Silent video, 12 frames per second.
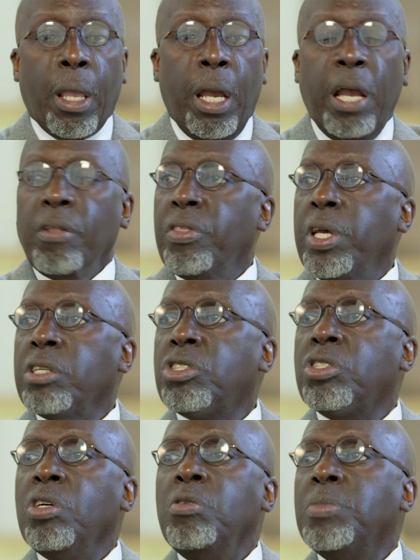And their
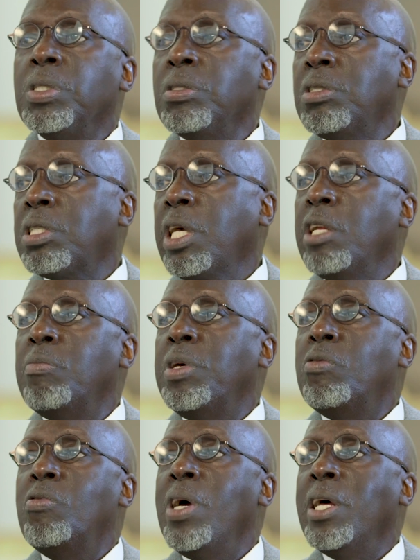sermons can be
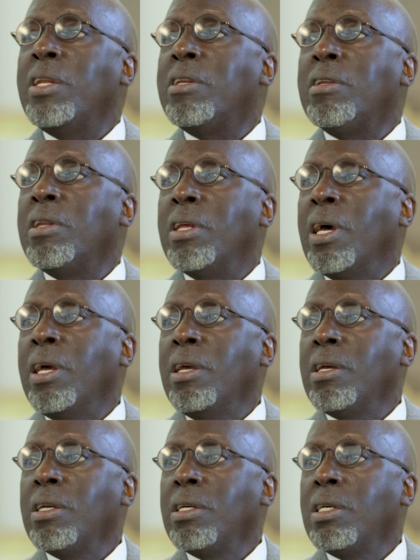read today.
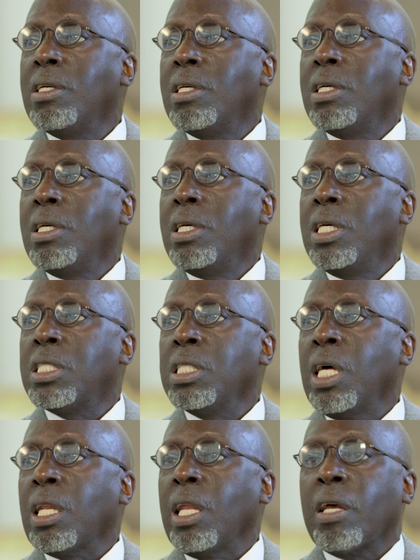It's
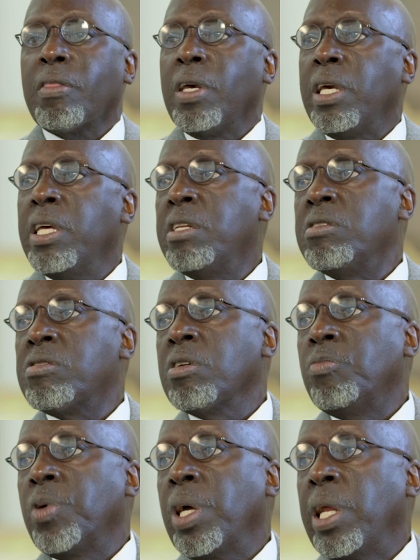not like they're hidden
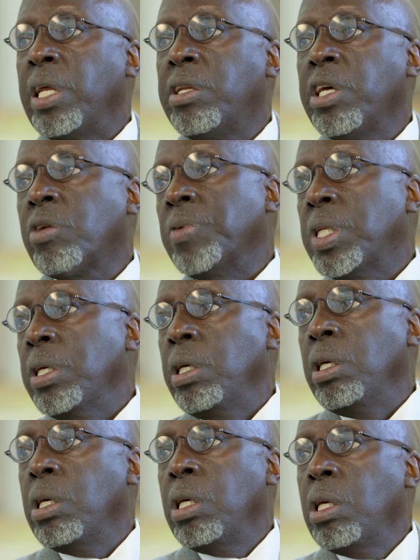somewhere in antiquity.
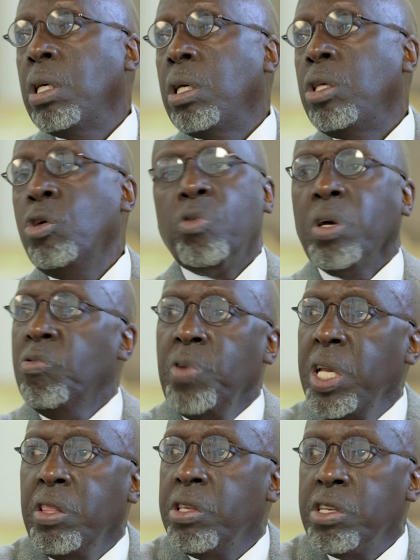Right. You can
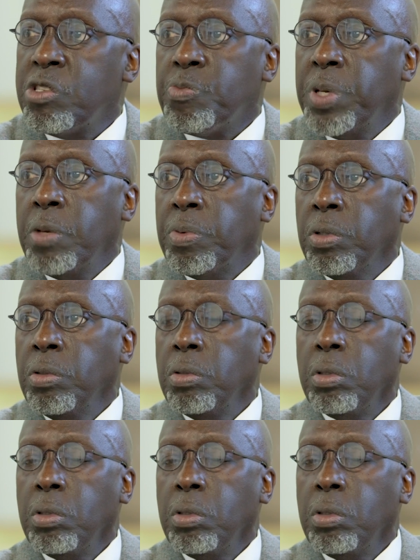read these people.